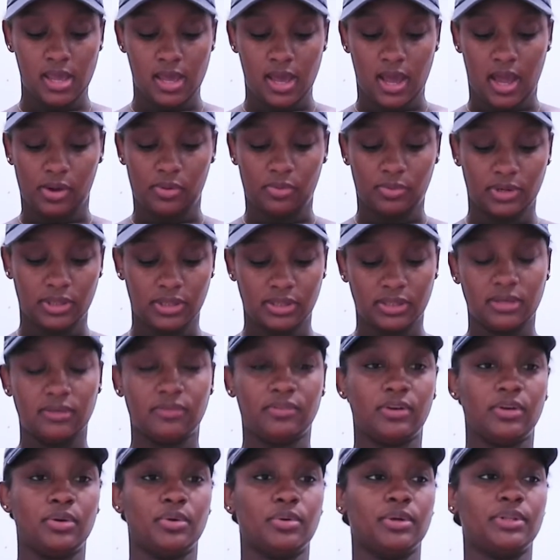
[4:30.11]
I don't want to leave
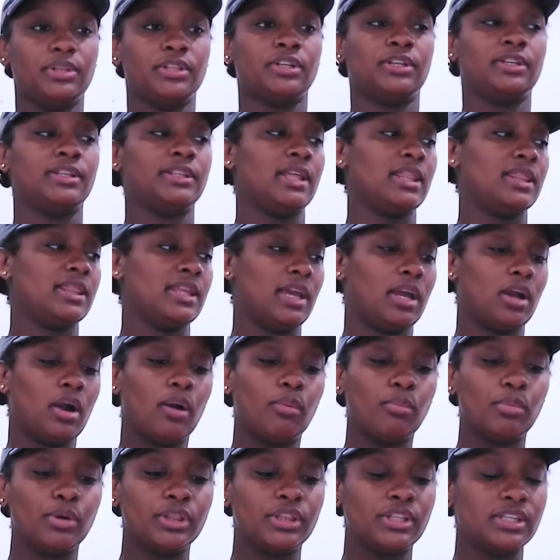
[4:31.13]
and go in there and then they come
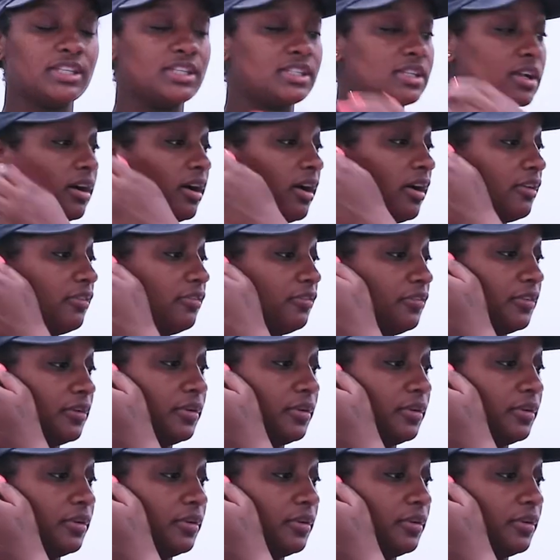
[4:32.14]
with the stuff,